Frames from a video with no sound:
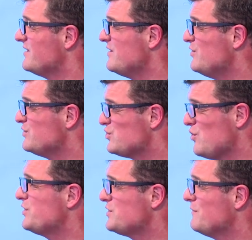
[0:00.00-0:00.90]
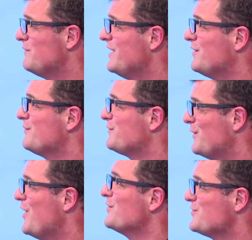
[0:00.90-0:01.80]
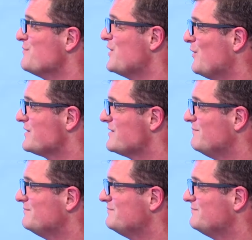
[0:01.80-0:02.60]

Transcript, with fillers: they use short term vehicles for long term goals.